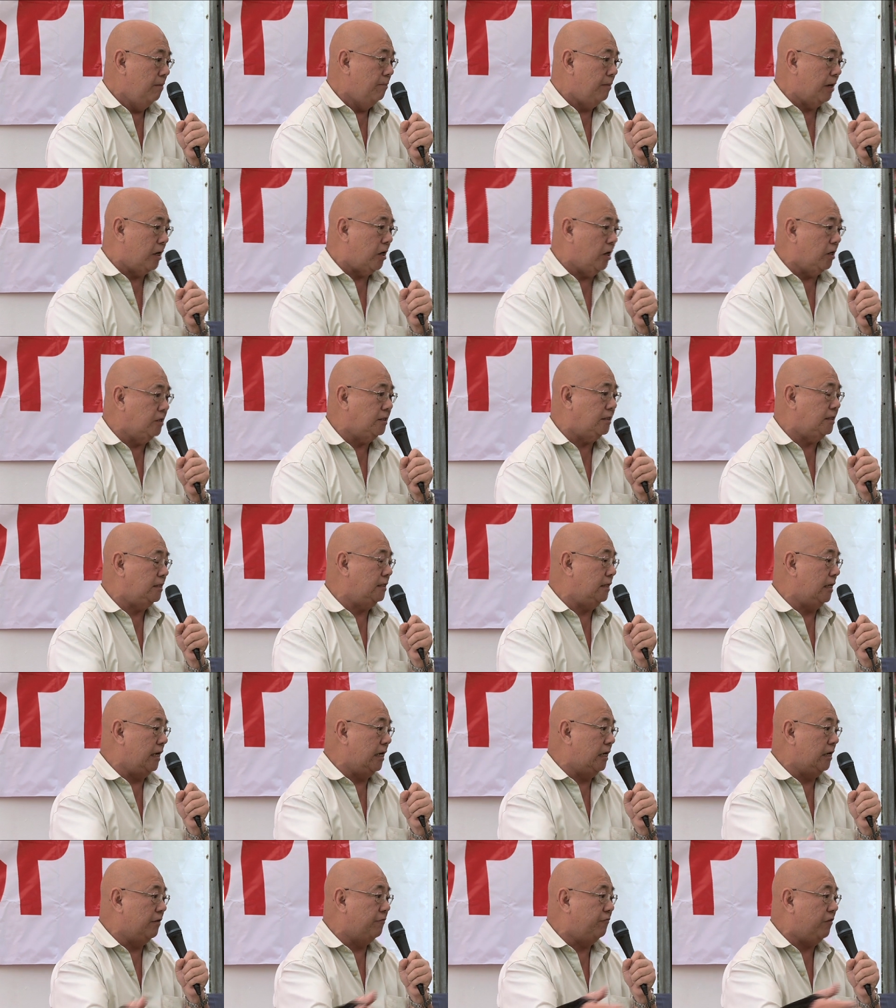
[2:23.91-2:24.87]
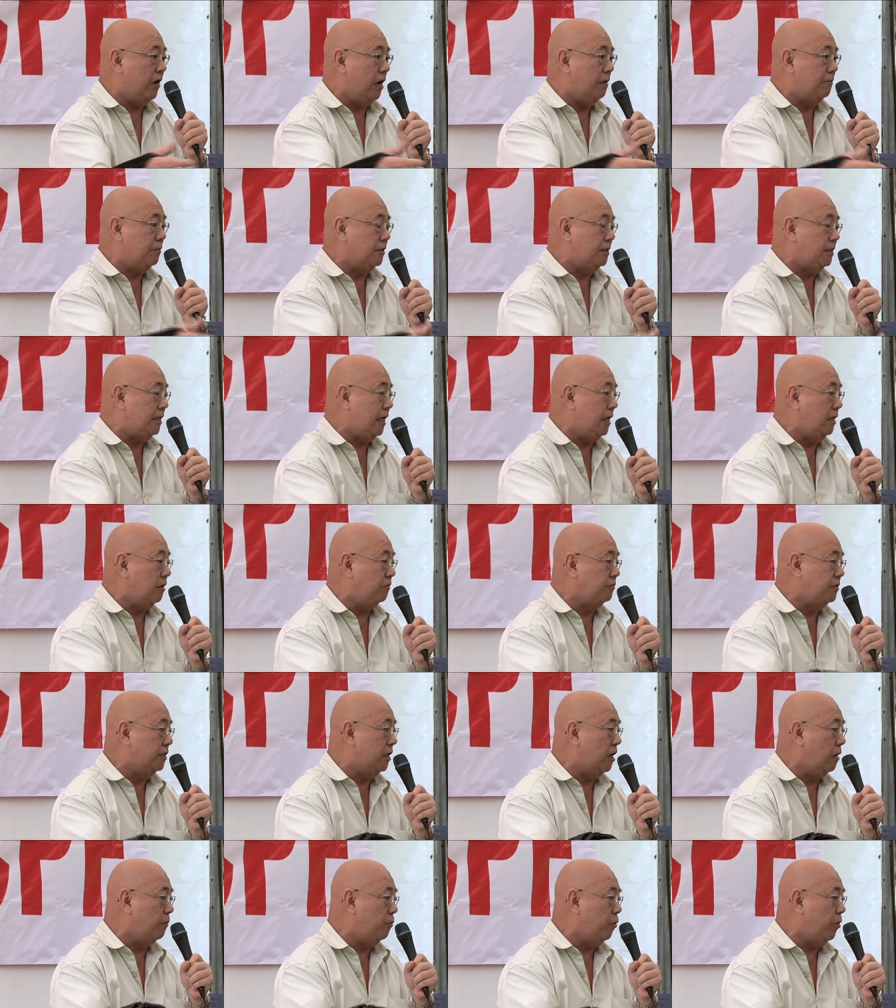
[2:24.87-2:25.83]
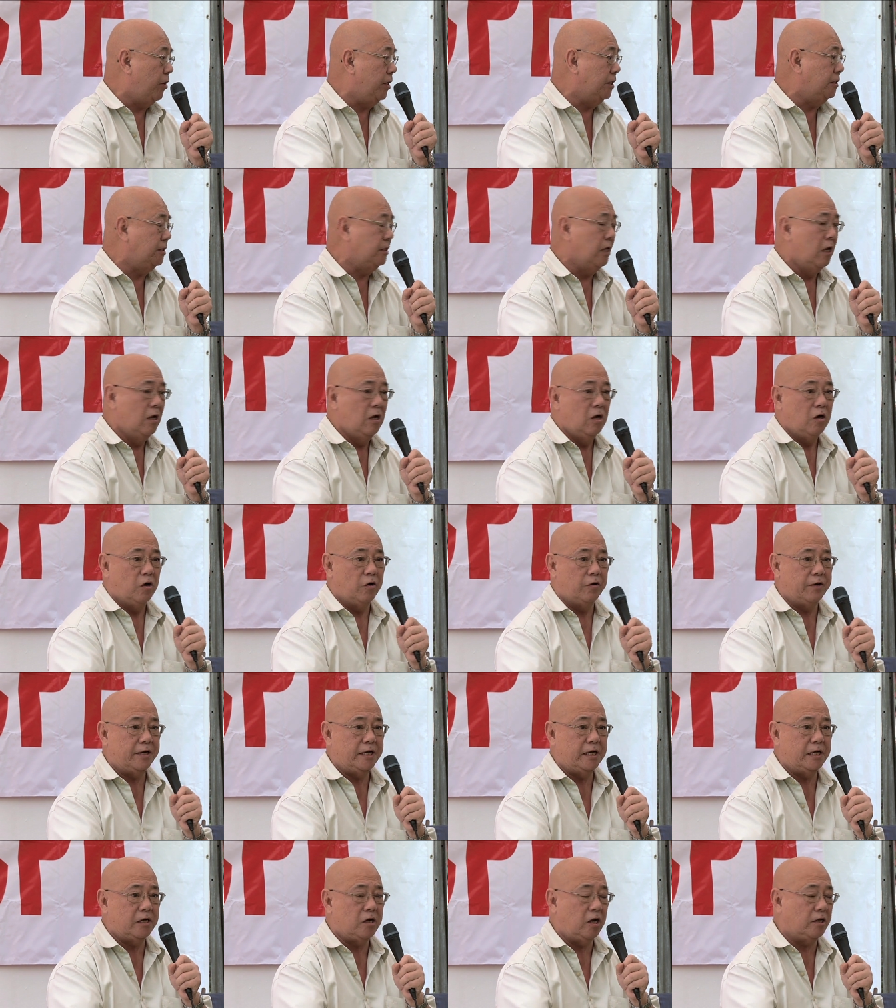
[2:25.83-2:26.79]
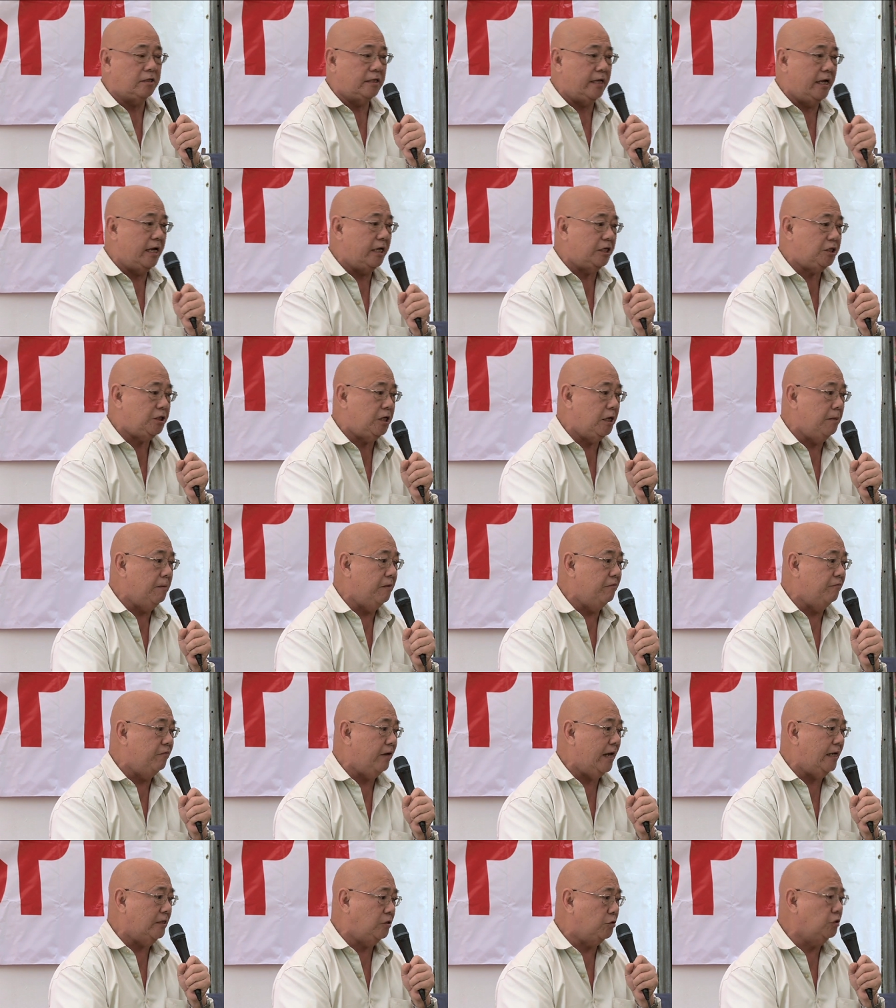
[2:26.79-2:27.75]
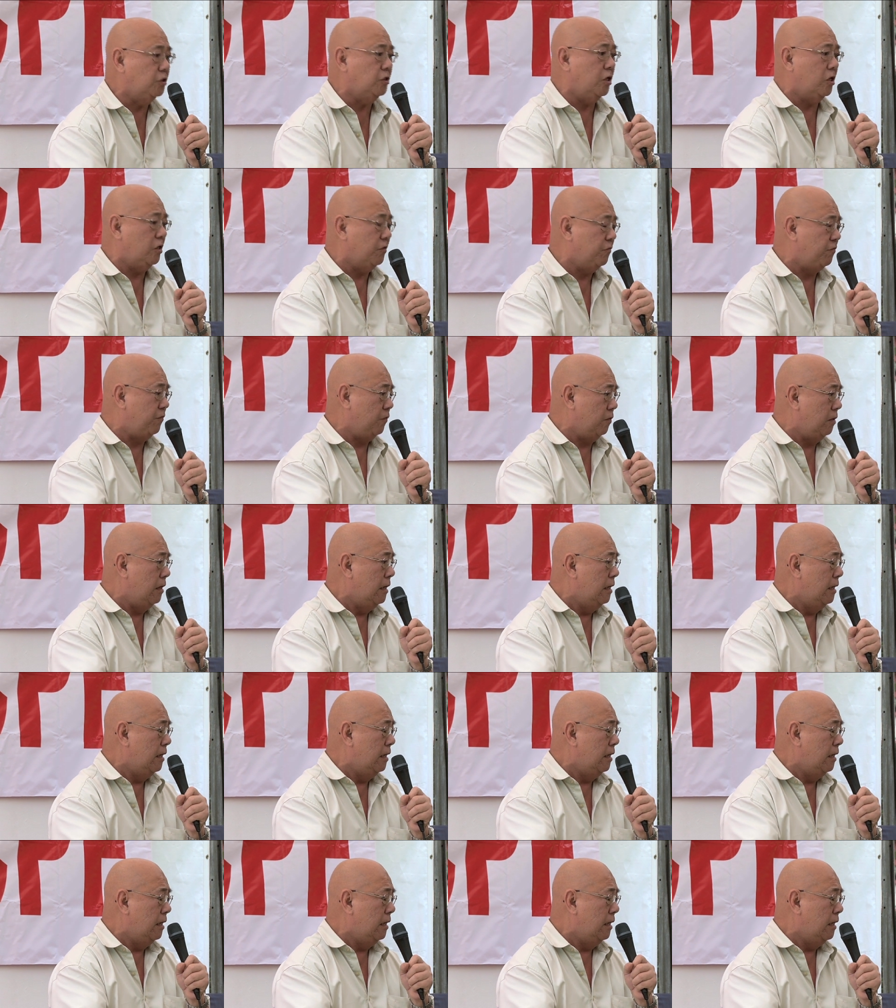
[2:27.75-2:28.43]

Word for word: Because 85% of Singaporeans already got the HDB flat, so it's going to